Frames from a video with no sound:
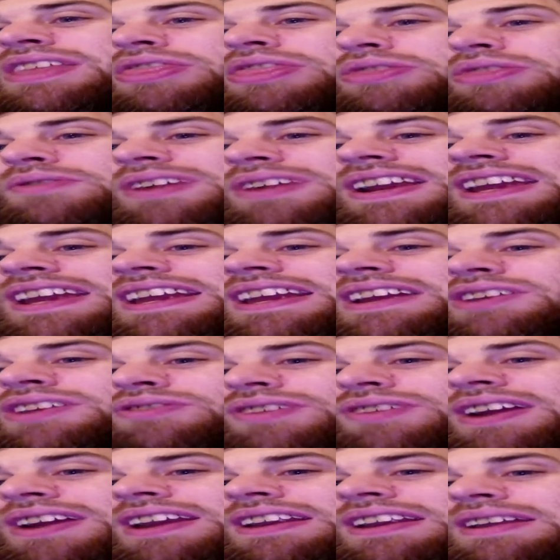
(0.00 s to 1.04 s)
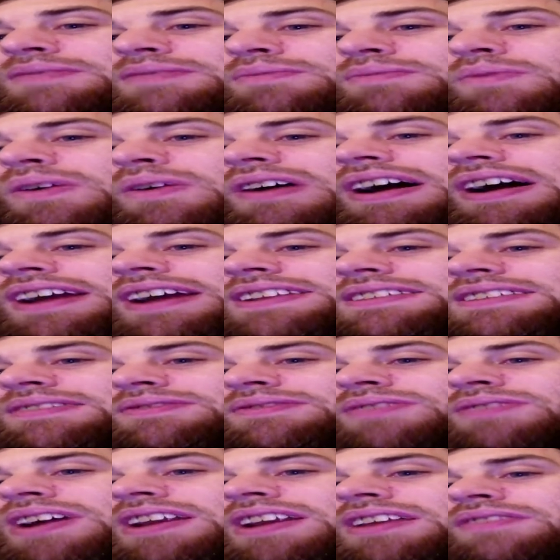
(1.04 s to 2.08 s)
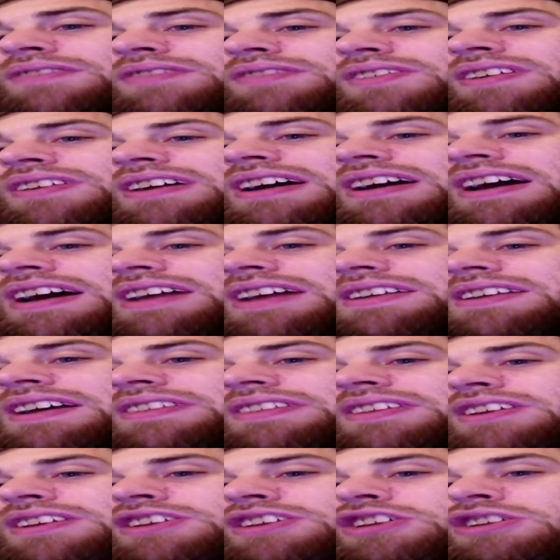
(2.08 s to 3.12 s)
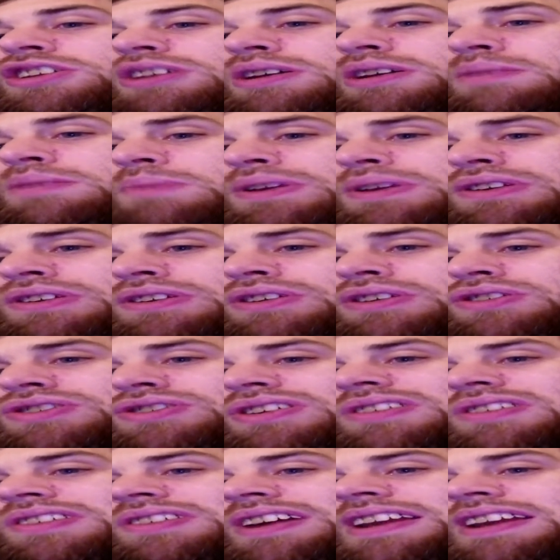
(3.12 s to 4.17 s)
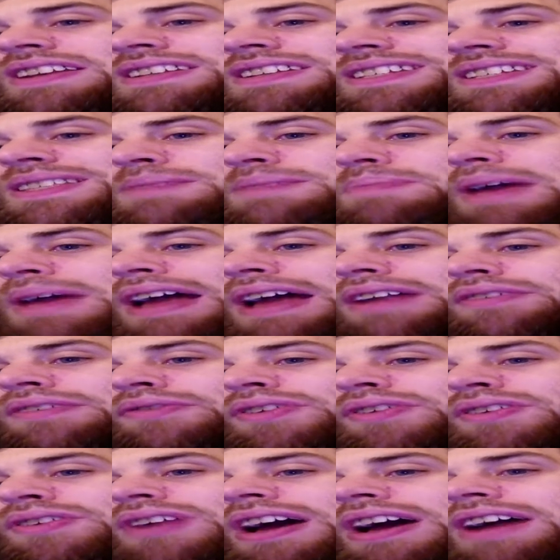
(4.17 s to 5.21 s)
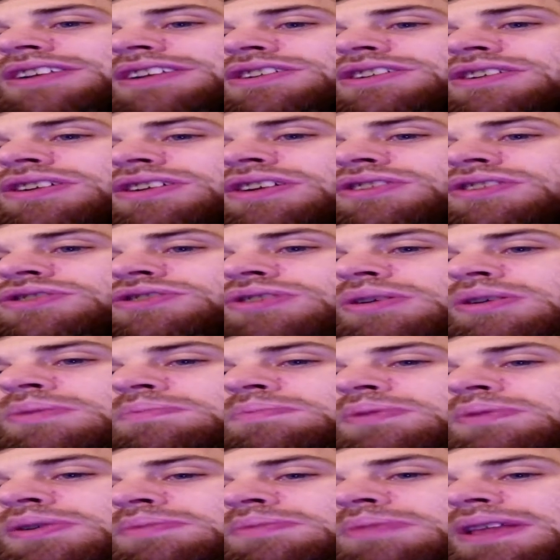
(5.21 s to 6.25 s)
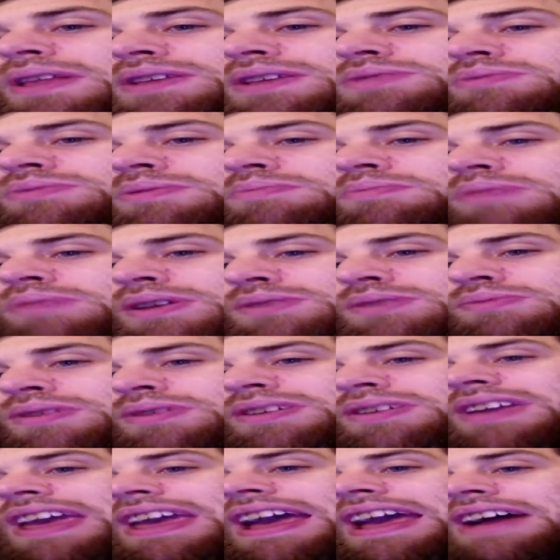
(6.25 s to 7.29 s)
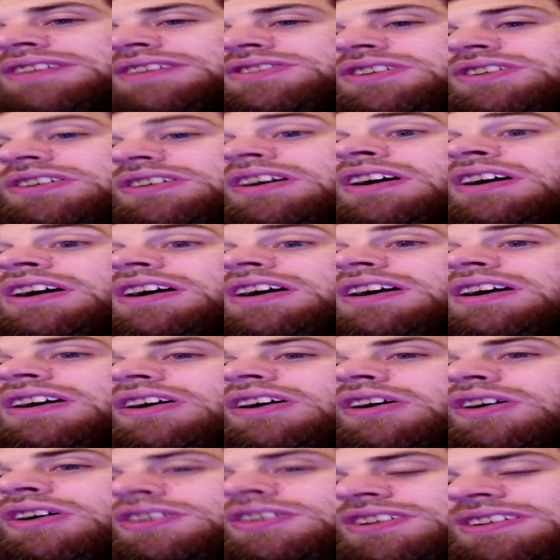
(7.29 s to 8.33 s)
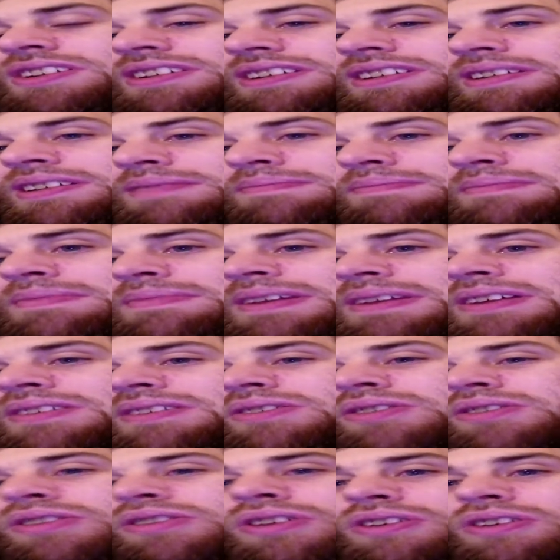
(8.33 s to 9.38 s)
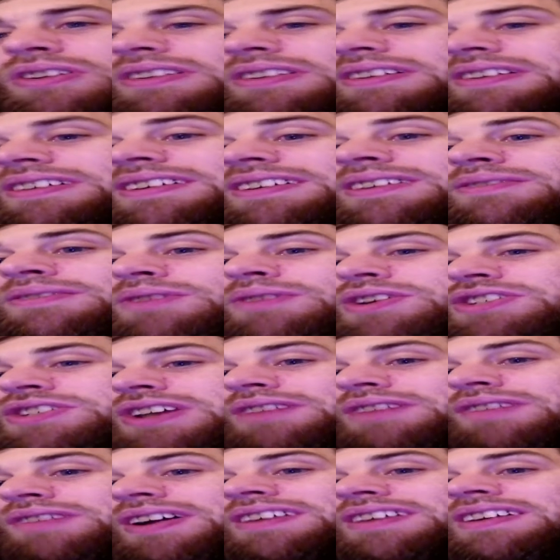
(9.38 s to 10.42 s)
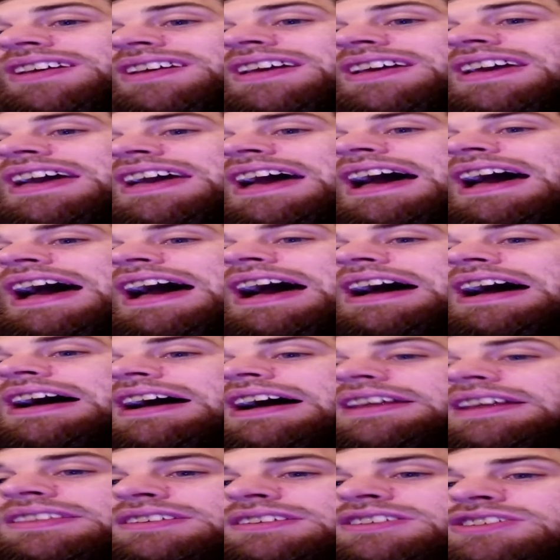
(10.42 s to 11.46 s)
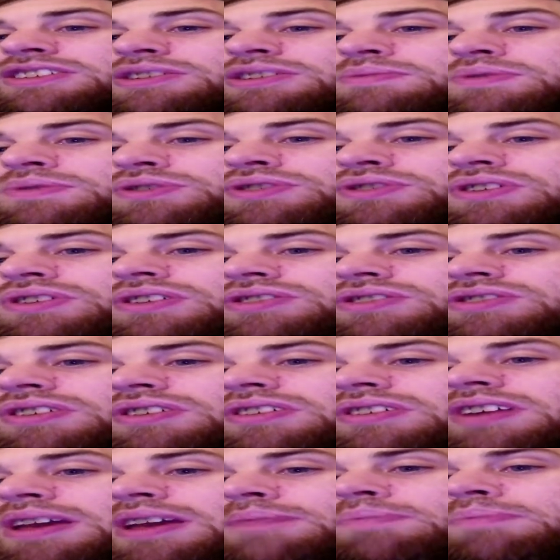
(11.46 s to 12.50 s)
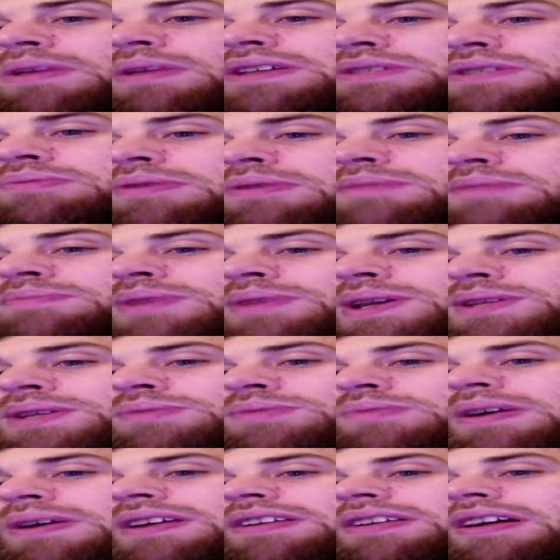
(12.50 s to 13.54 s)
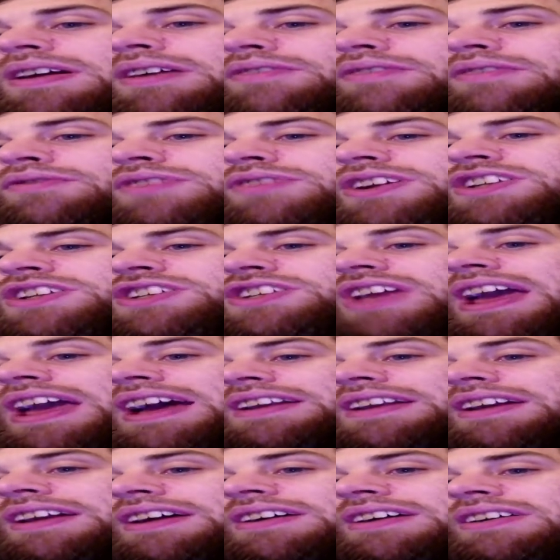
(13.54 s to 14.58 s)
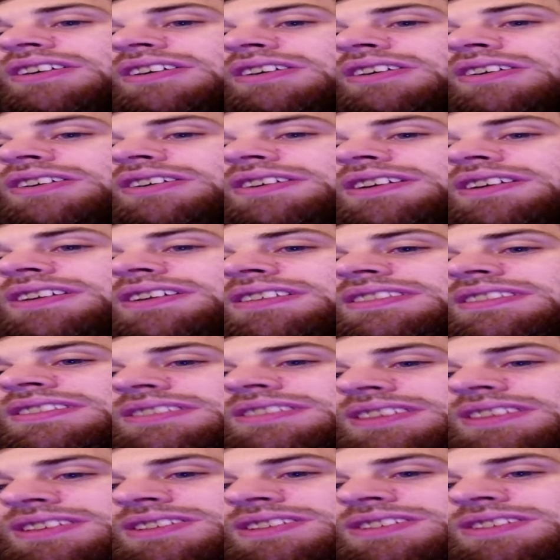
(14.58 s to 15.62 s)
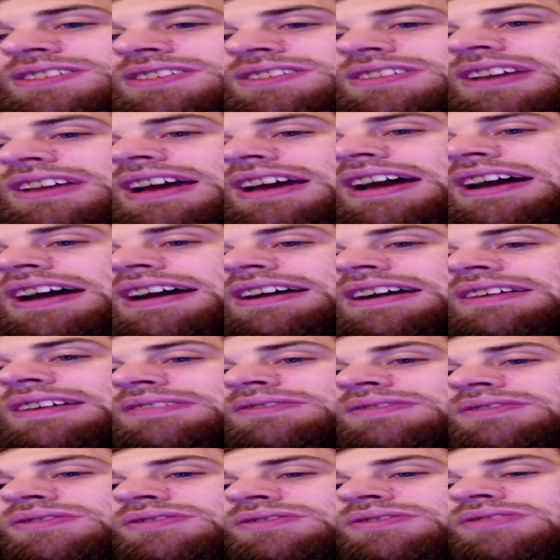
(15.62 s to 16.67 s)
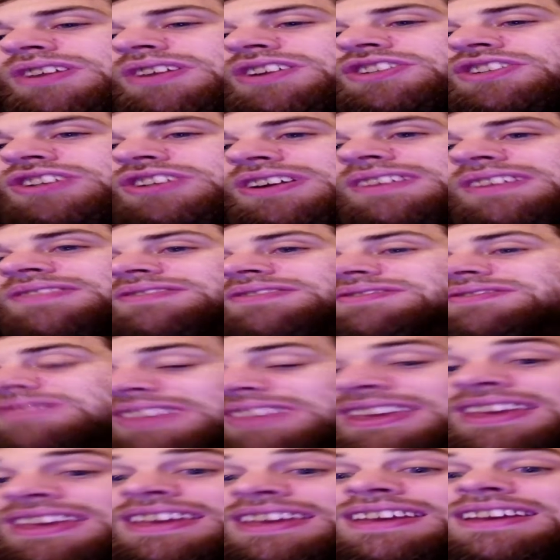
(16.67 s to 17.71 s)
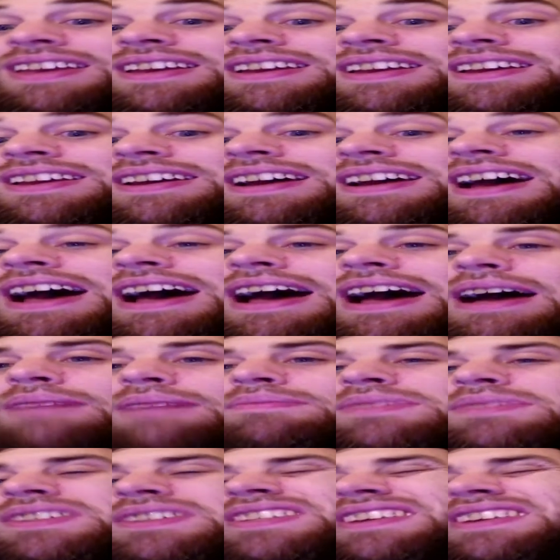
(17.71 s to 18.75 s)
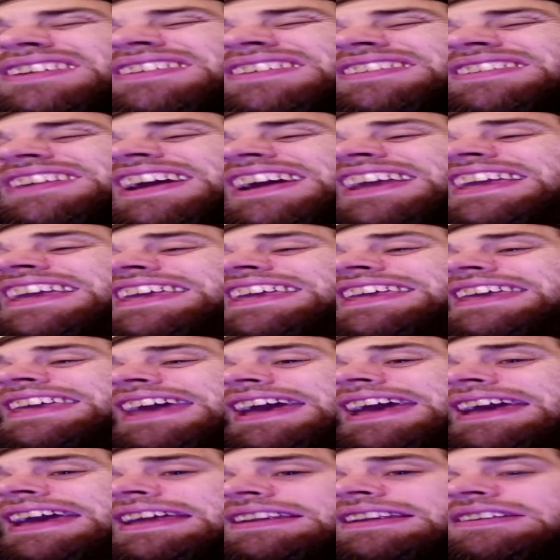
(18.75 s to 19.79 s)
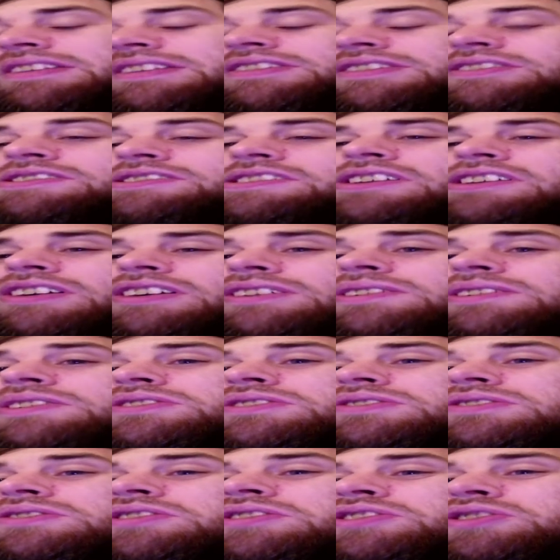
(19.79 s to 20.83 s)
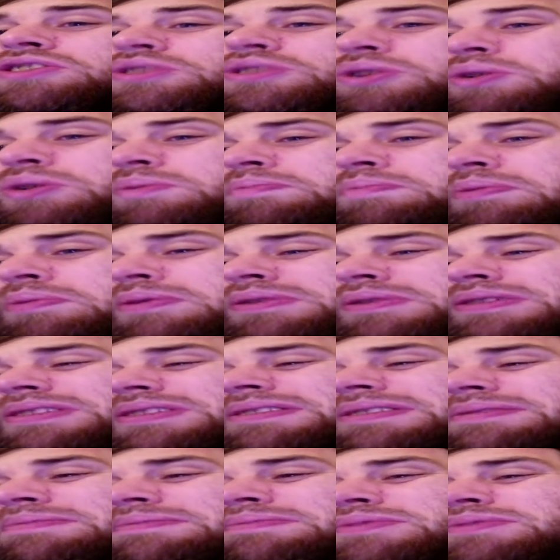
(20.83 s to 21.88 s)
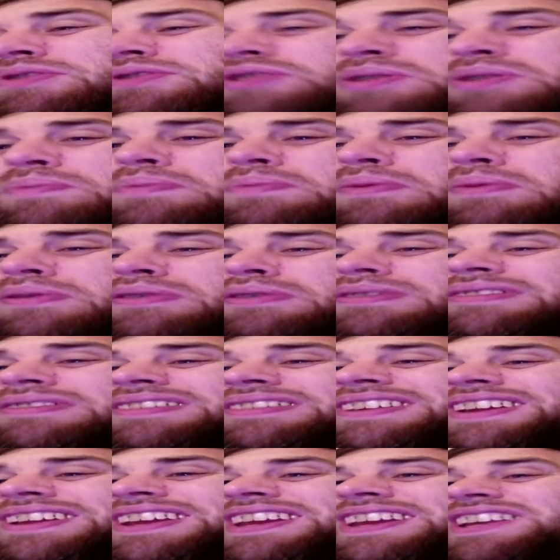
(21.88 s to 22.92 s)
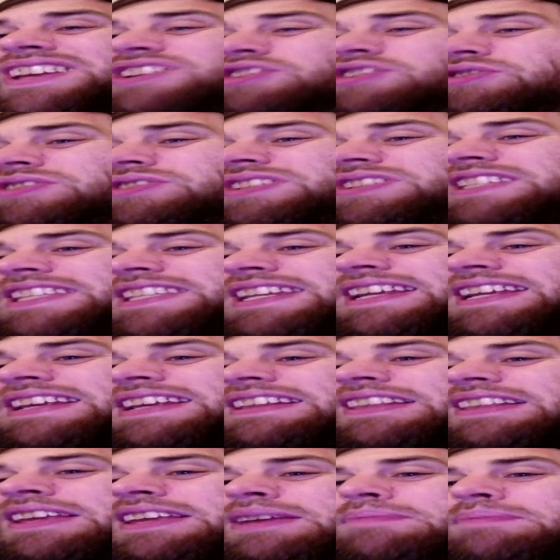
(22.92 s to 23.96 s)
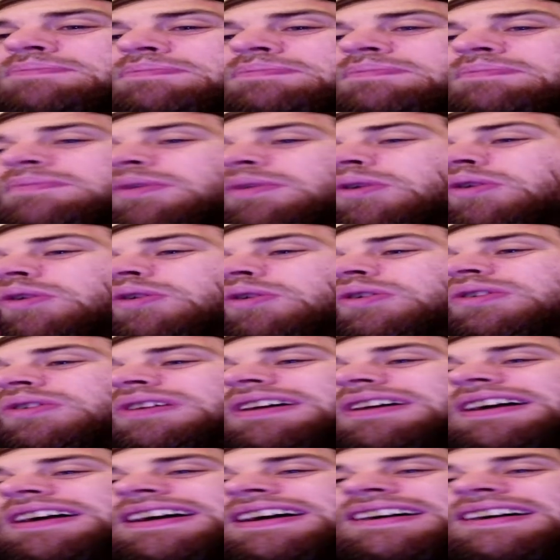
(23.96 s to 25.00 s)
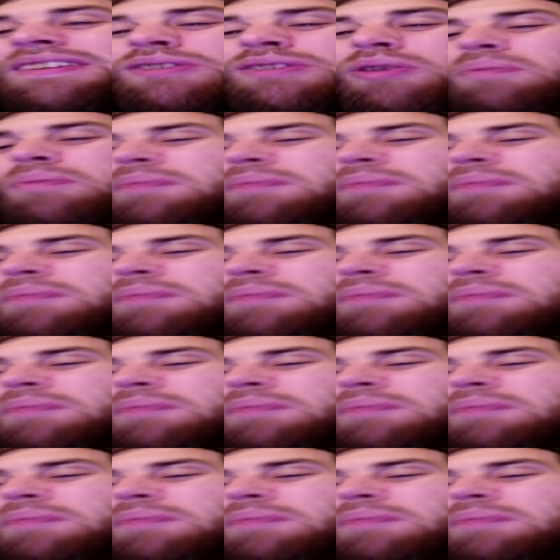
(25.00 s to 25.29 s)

3 green-white. Whenever another human you control enters the battlefield under your control, put a +1/+1 counter on him or her, whichever. Other humans you control get +1/+1 for each counter on this creature. So again, not super duper interestingly or